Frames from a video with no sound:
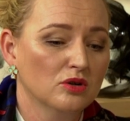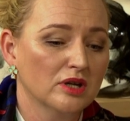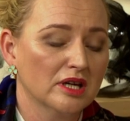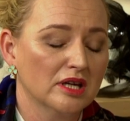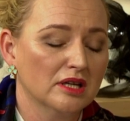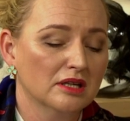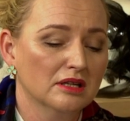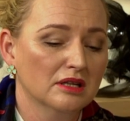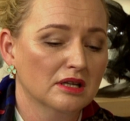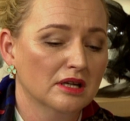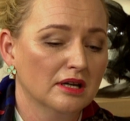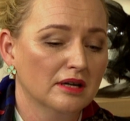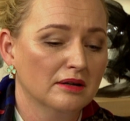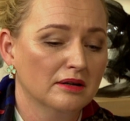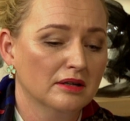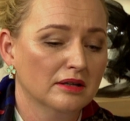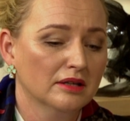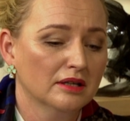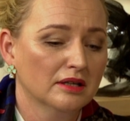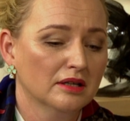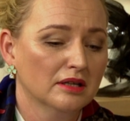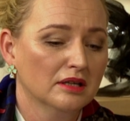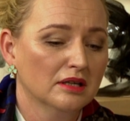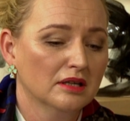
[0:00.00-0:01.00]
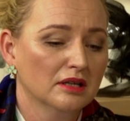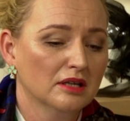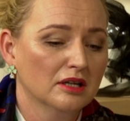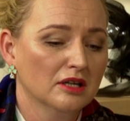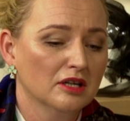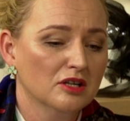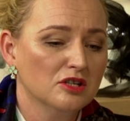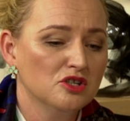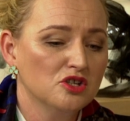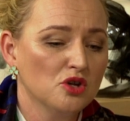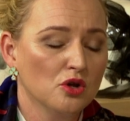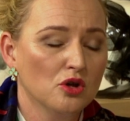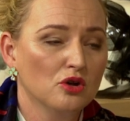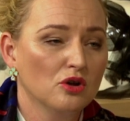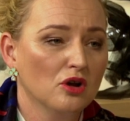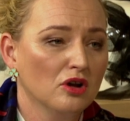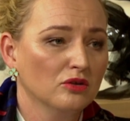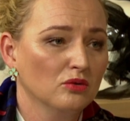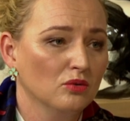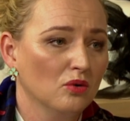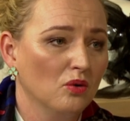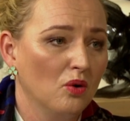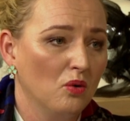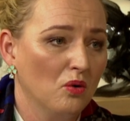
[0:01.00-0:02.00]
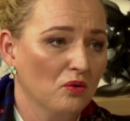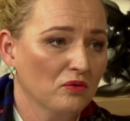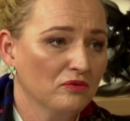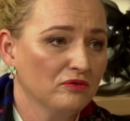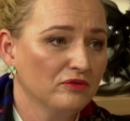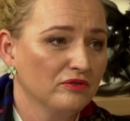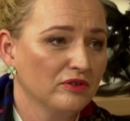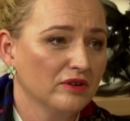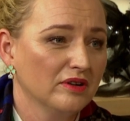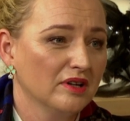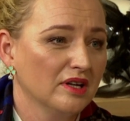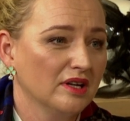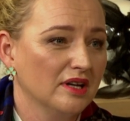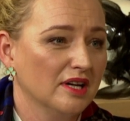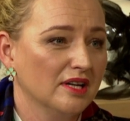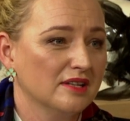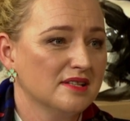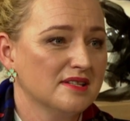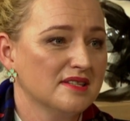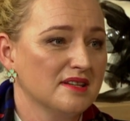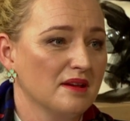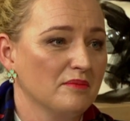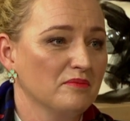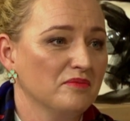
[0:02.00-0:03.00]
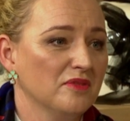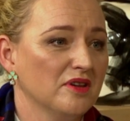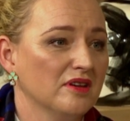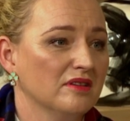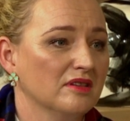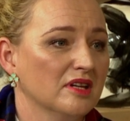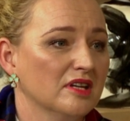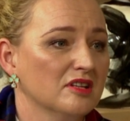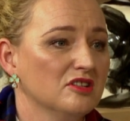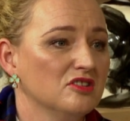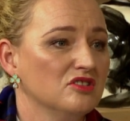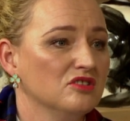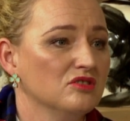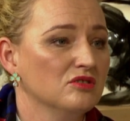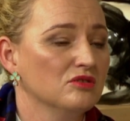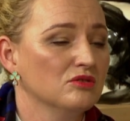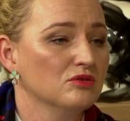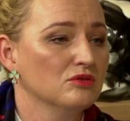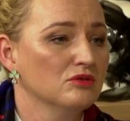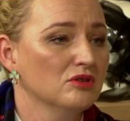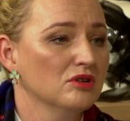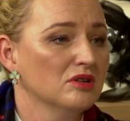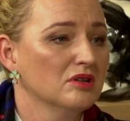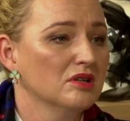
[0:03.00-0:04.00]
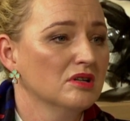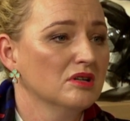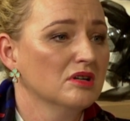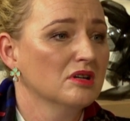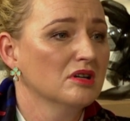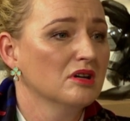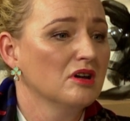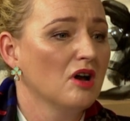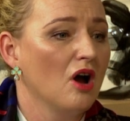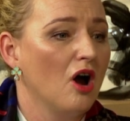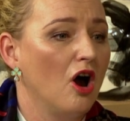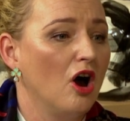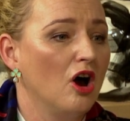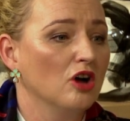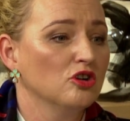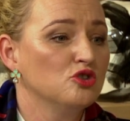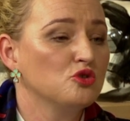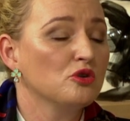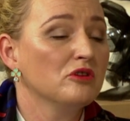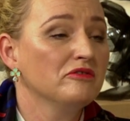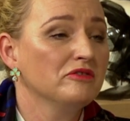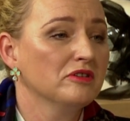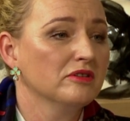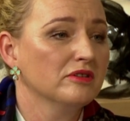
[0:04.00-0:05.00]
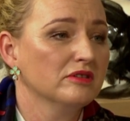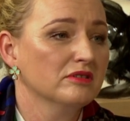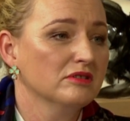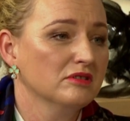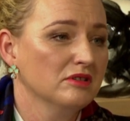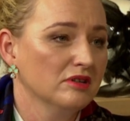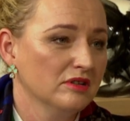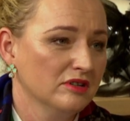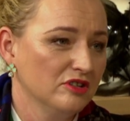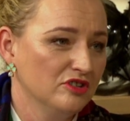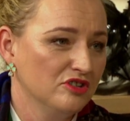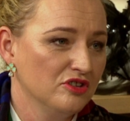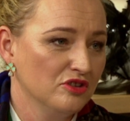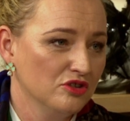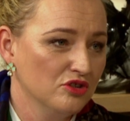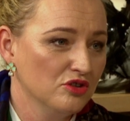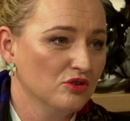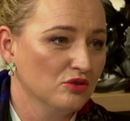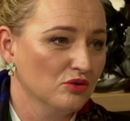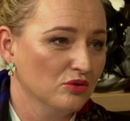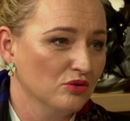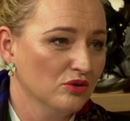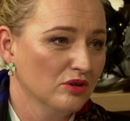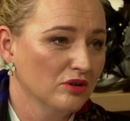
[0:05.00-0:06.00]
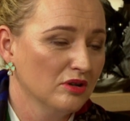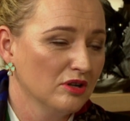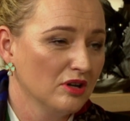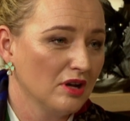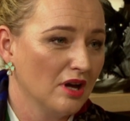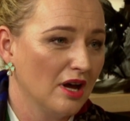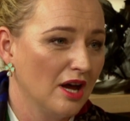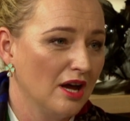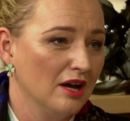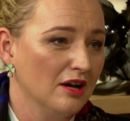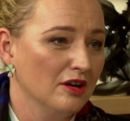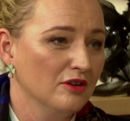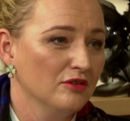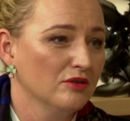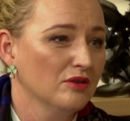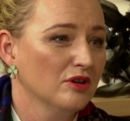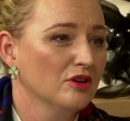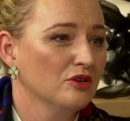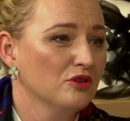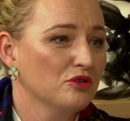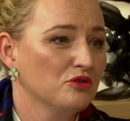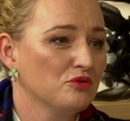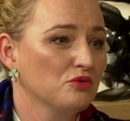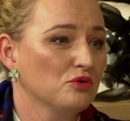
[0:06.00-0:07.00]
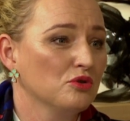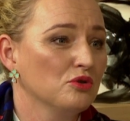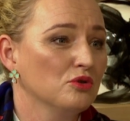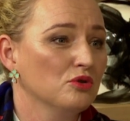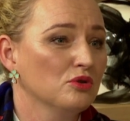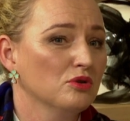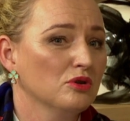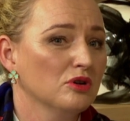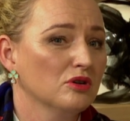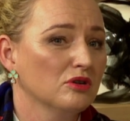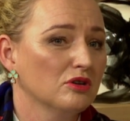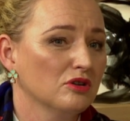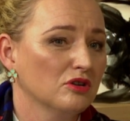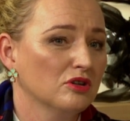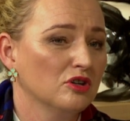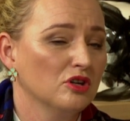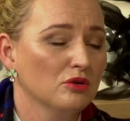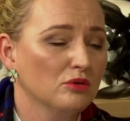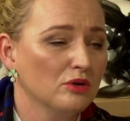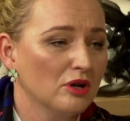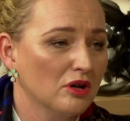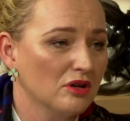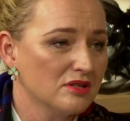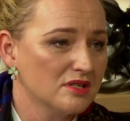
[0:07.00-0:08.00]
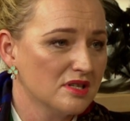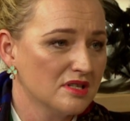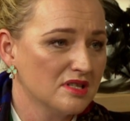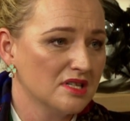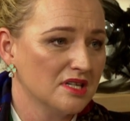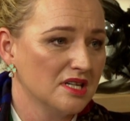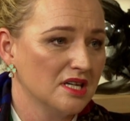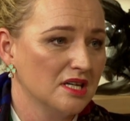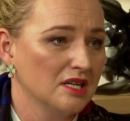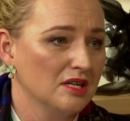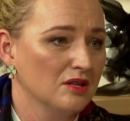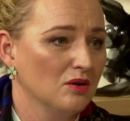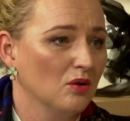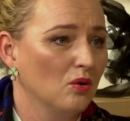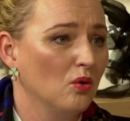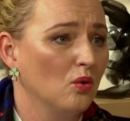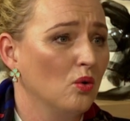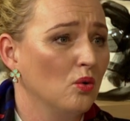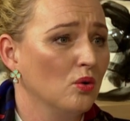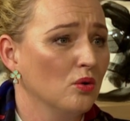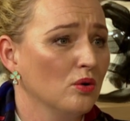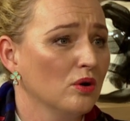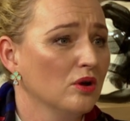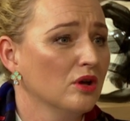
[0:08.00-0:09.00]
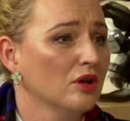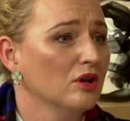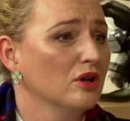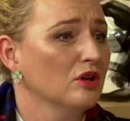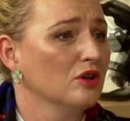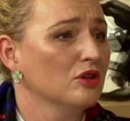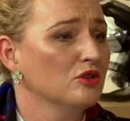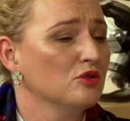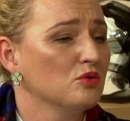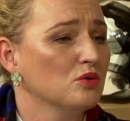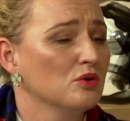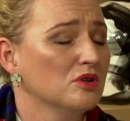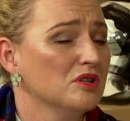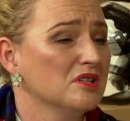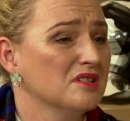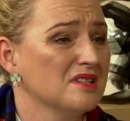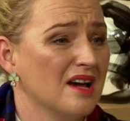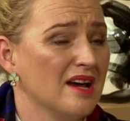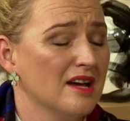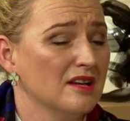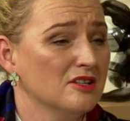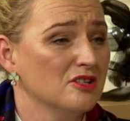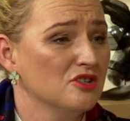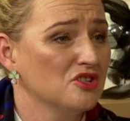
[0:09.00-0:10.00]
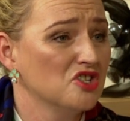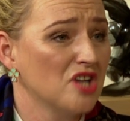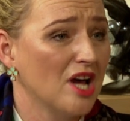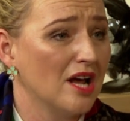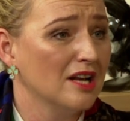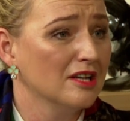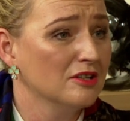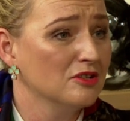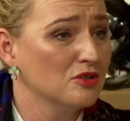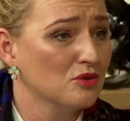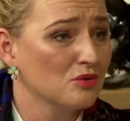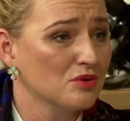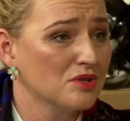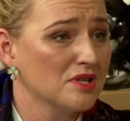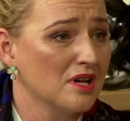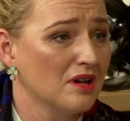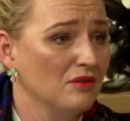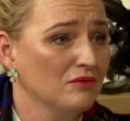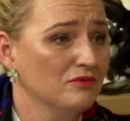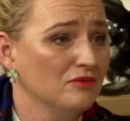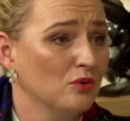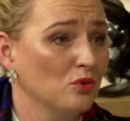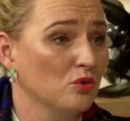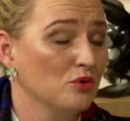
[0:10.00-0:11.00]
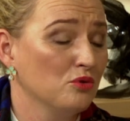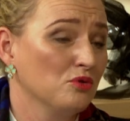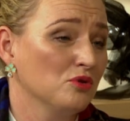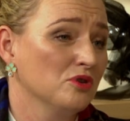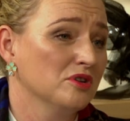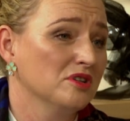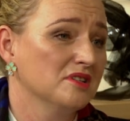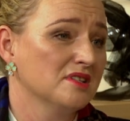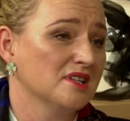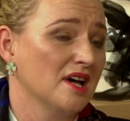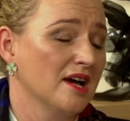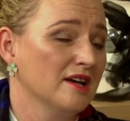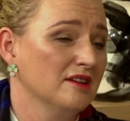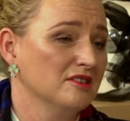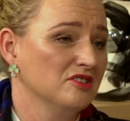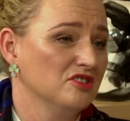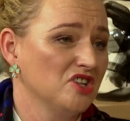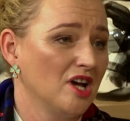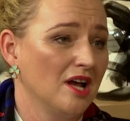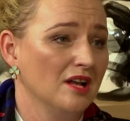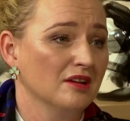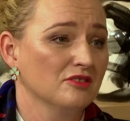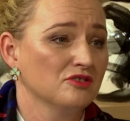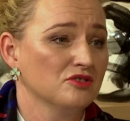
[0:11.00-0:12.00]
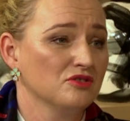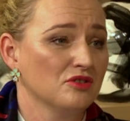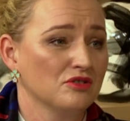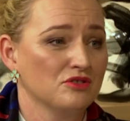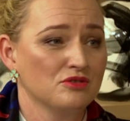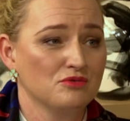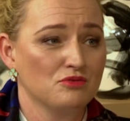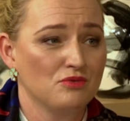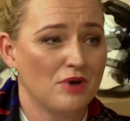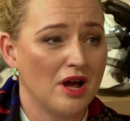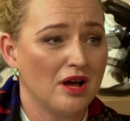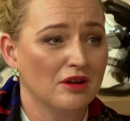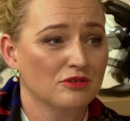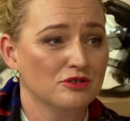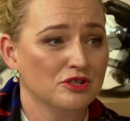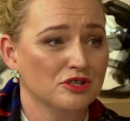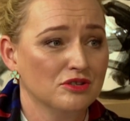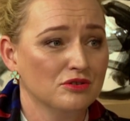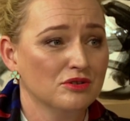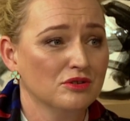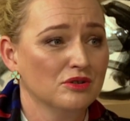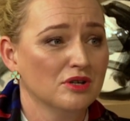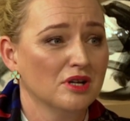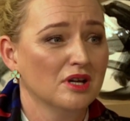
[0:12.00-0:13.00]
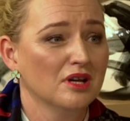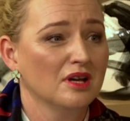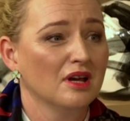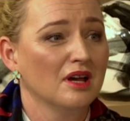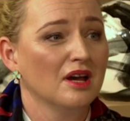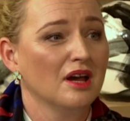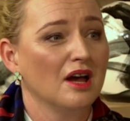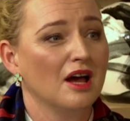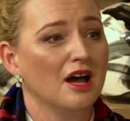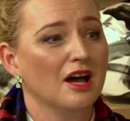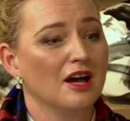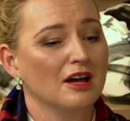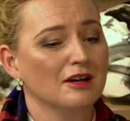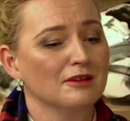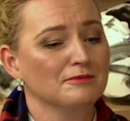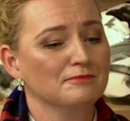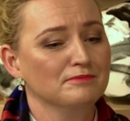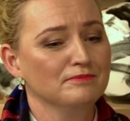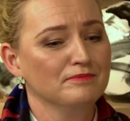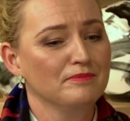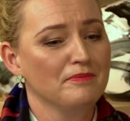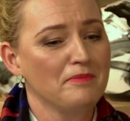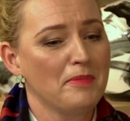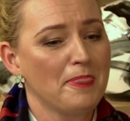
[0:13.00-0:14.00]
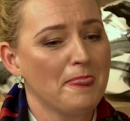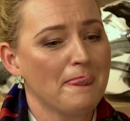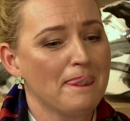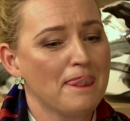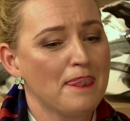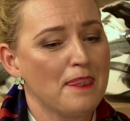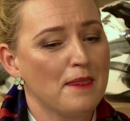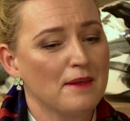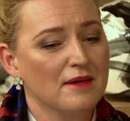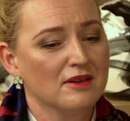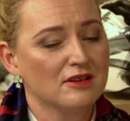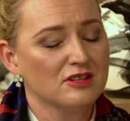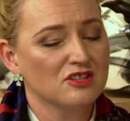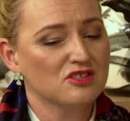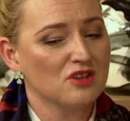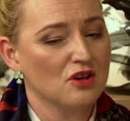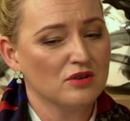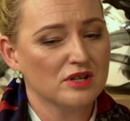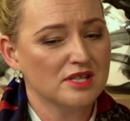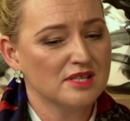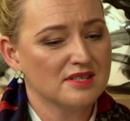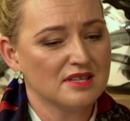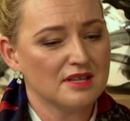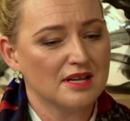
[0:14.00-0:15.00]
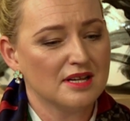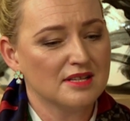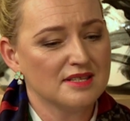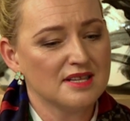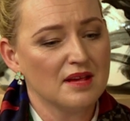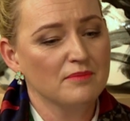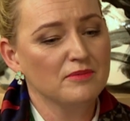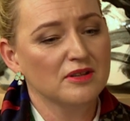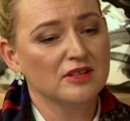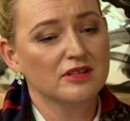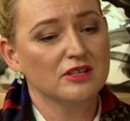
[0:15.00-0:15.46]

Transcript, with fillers: you can uh, turn on or off. Yeah. It's something that you are driven to do yeah. uh, through curiosity or through a desire to challenge yourself or through yeah. a desire to challenge those around you. Um, so it's it's